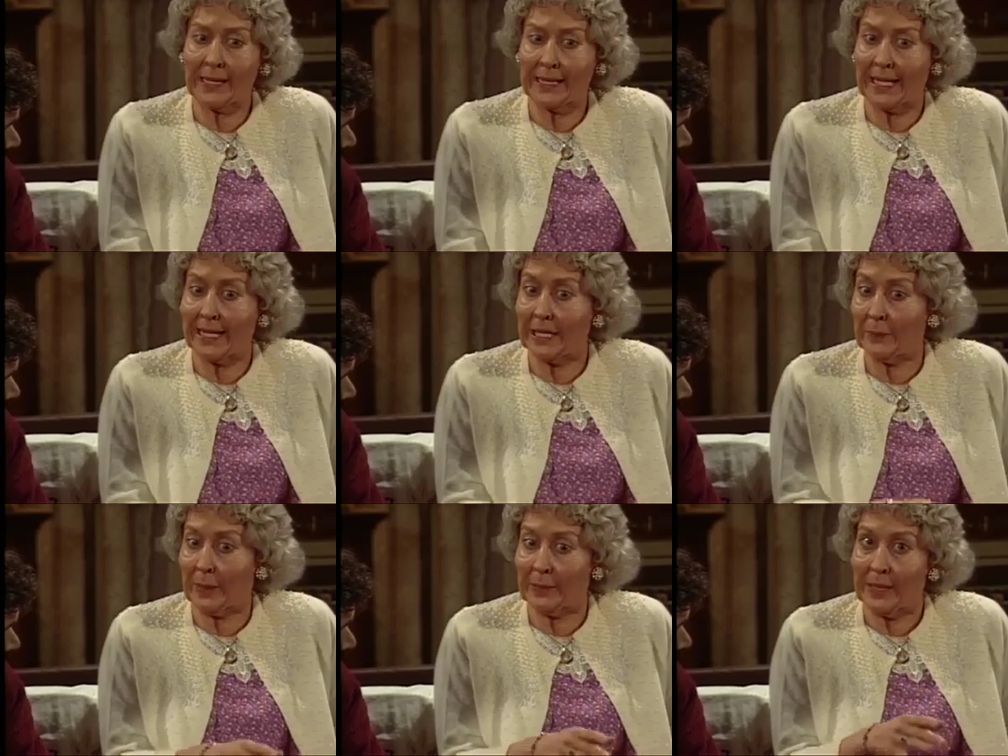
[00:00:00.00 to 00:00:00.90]
not thinking
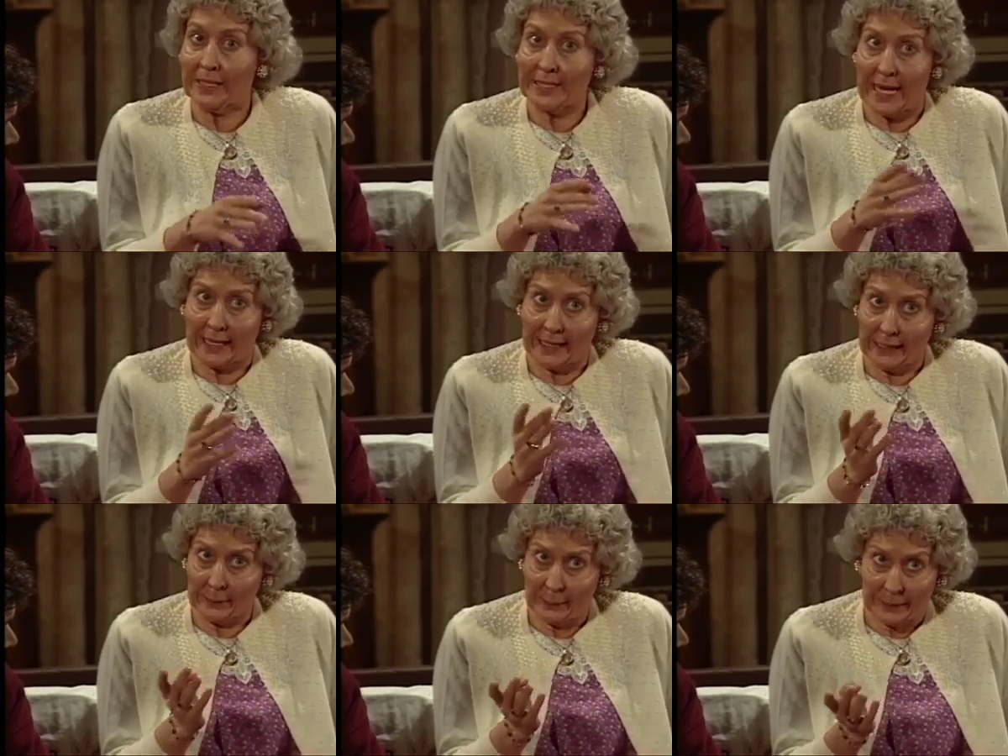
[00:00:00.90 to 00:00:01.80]
about
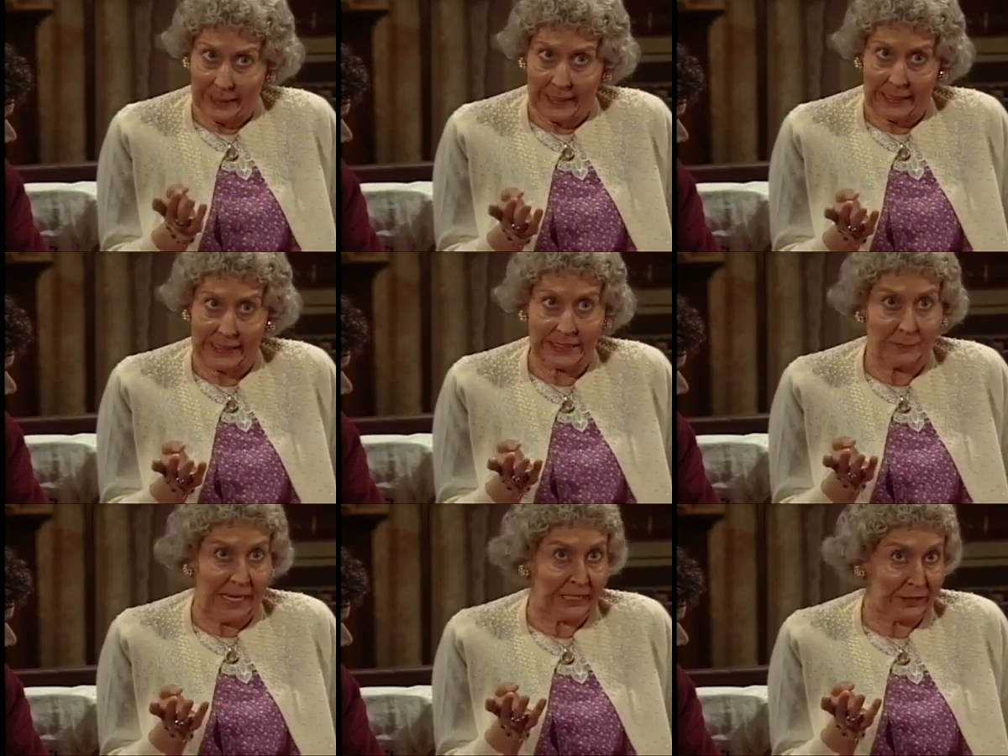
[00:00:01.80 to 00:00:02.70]
taking a brick and
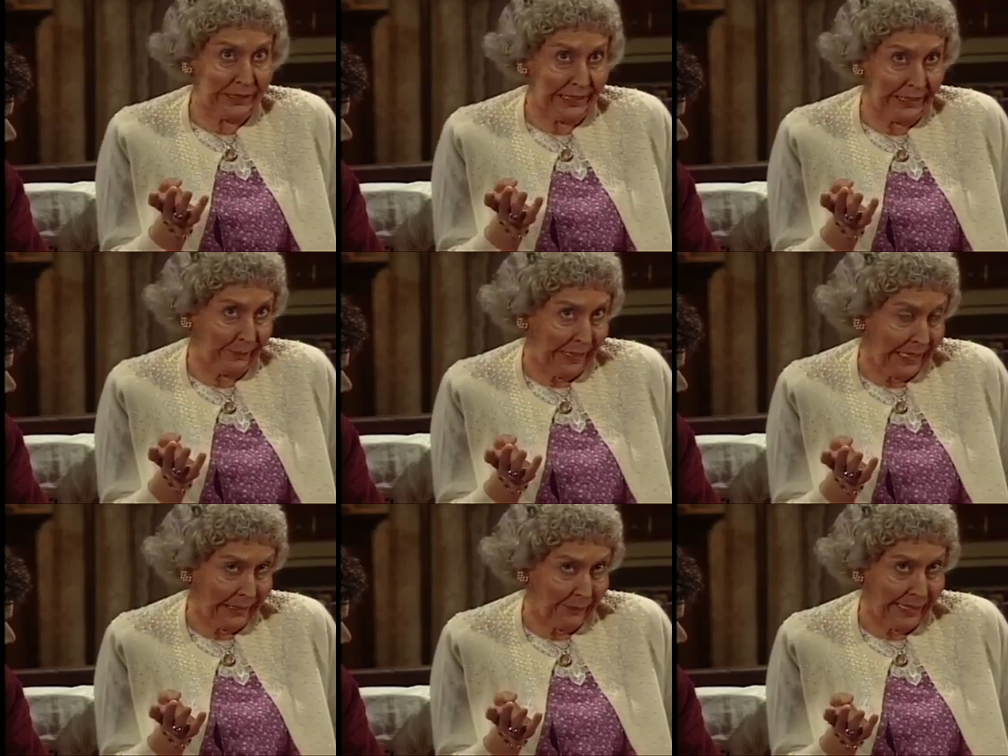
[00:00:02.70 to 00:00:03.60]
smashing in the
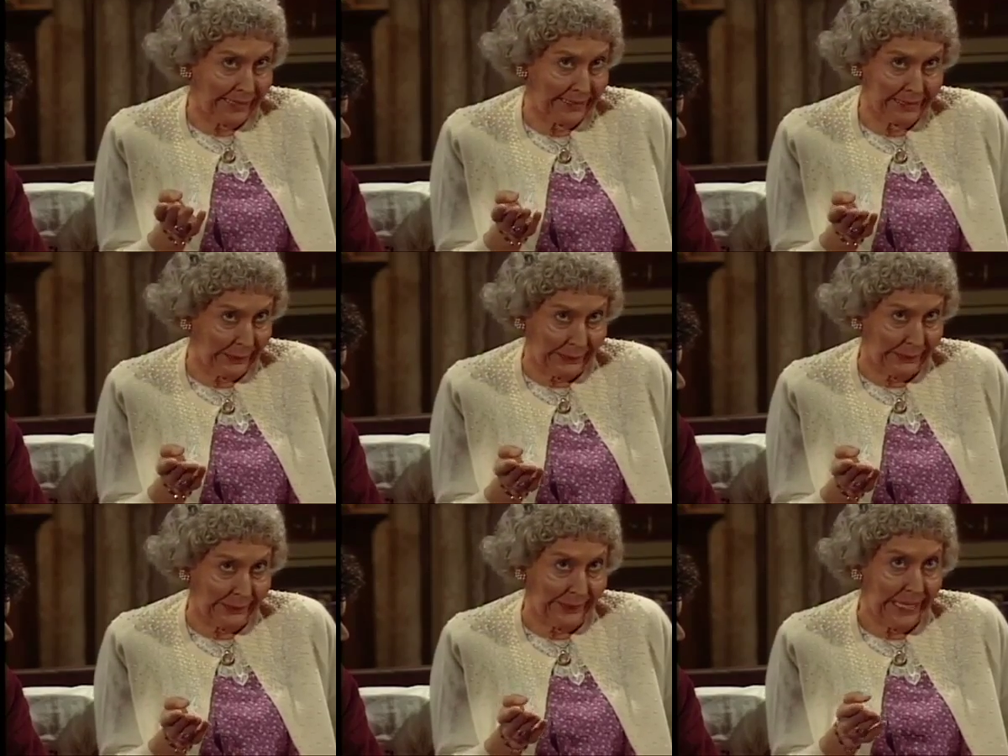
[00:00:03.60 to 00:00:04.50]
back of my
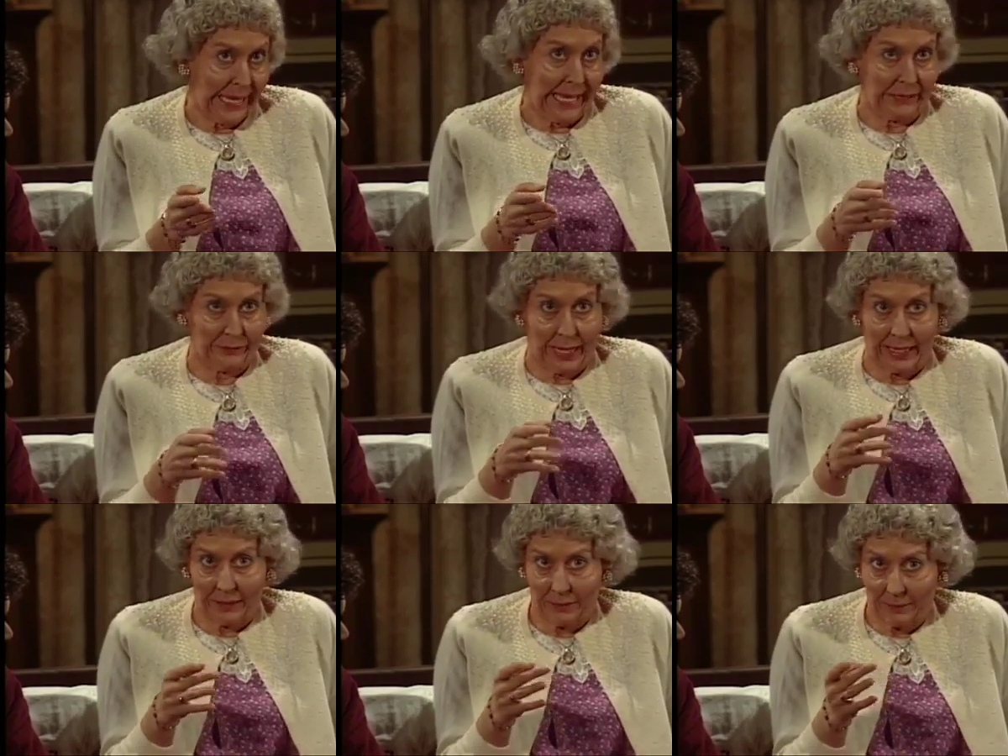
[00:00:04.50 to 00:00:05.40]
skull and
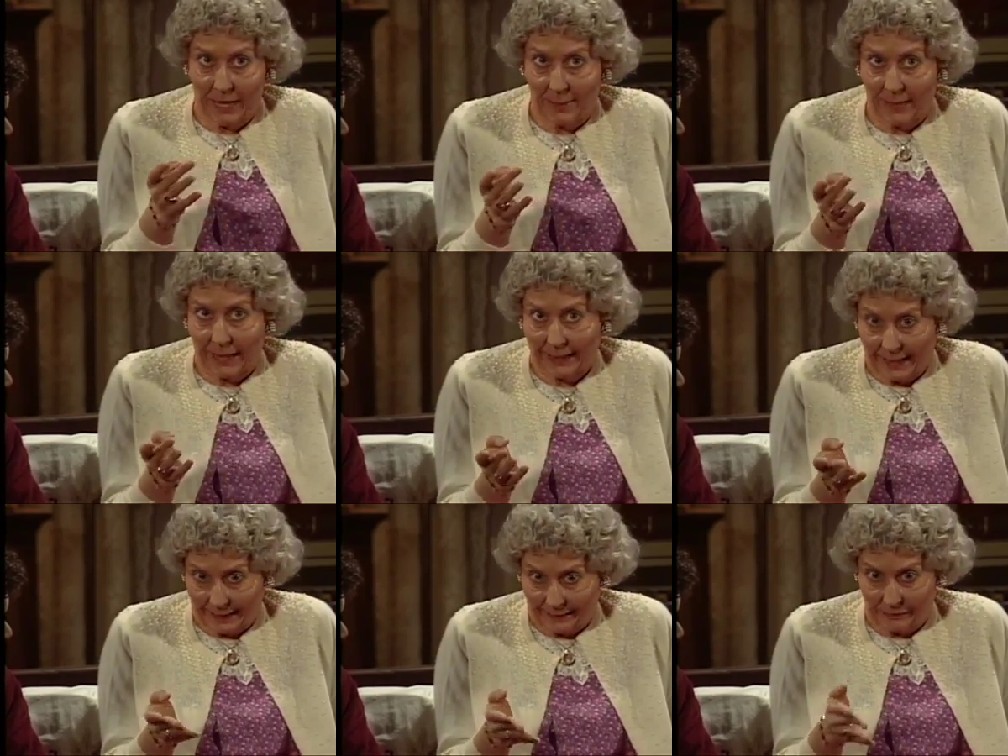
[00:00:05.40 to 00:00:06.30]
dragging me by my
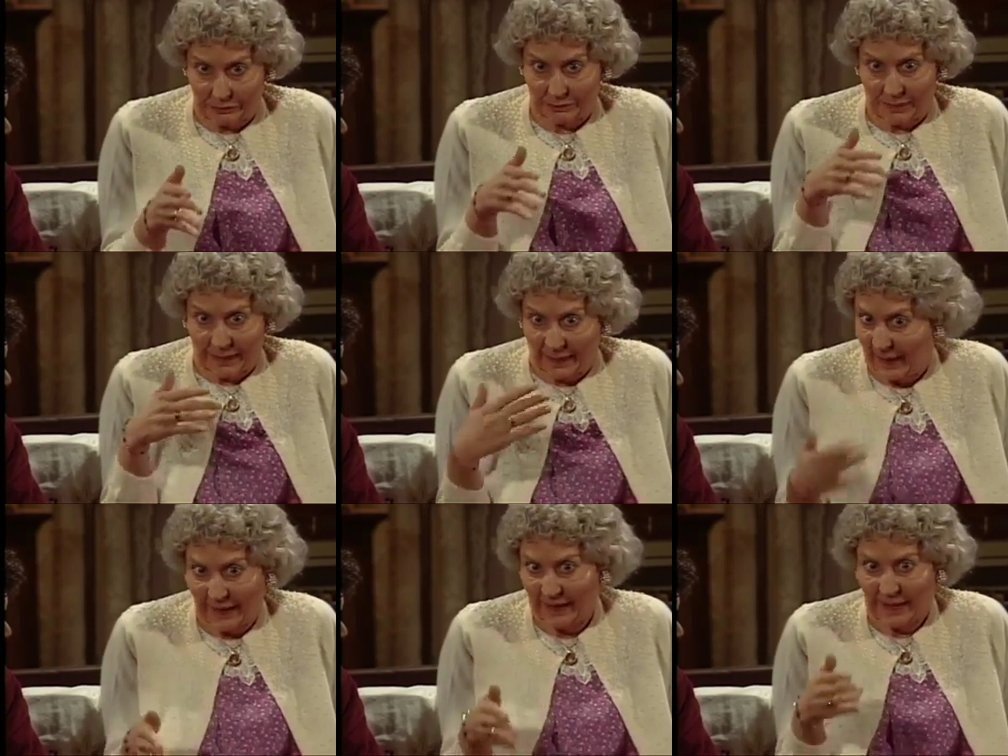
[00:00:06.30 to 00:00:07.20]
ankles, my
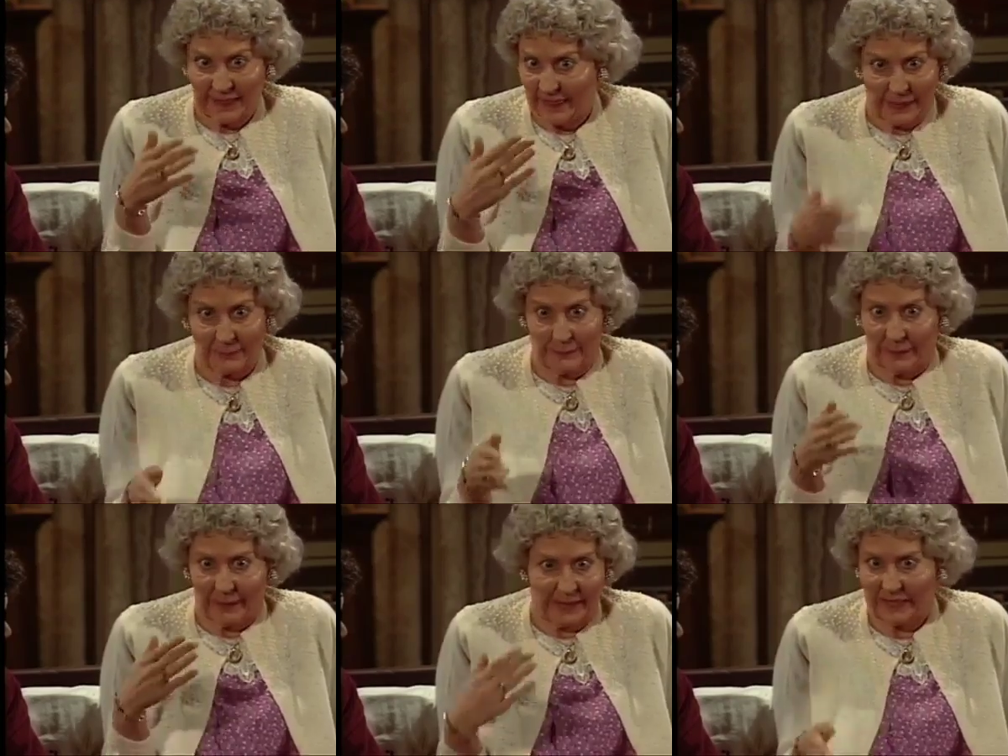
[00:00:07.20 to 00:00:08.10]
head
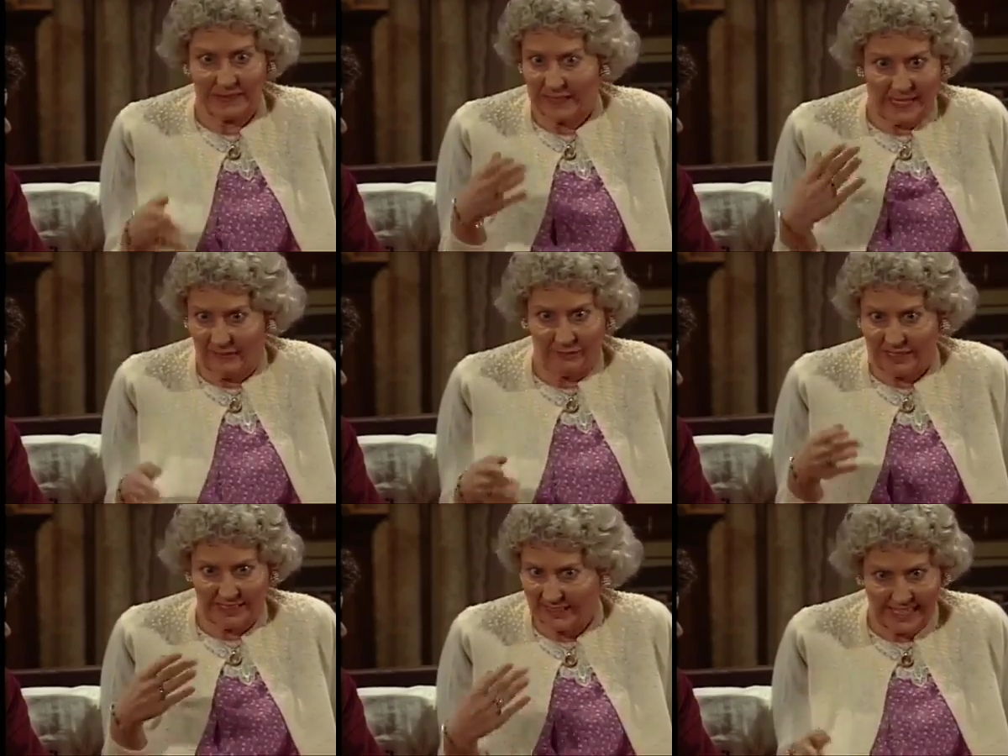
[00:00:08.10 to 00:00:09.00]
thumping against every
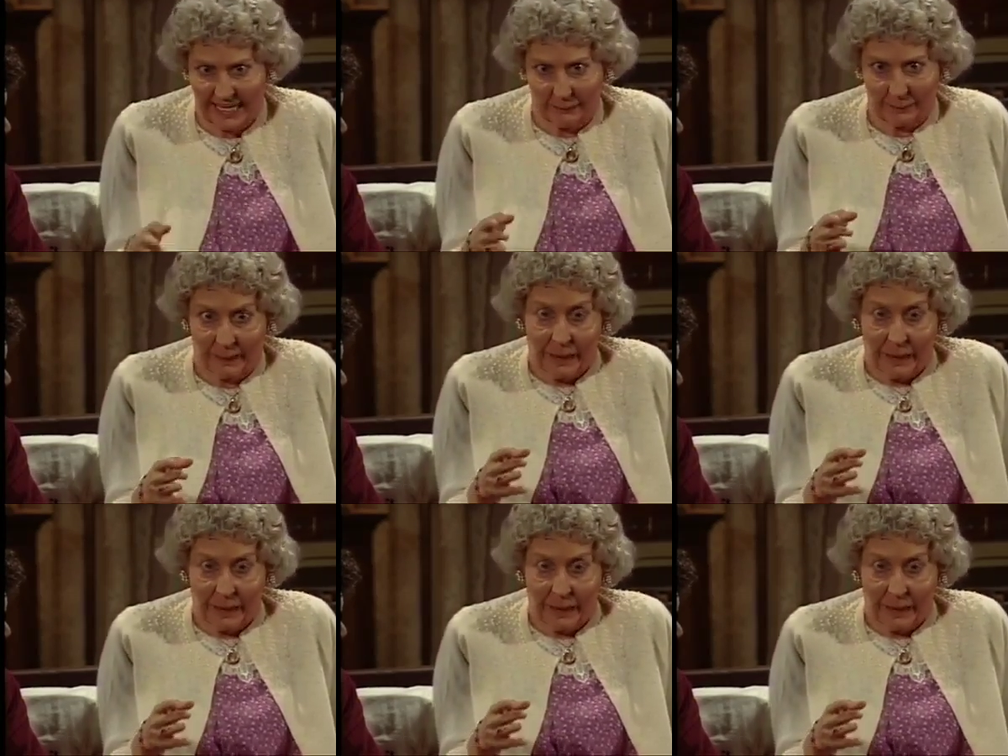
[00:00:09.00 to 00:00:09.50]
step,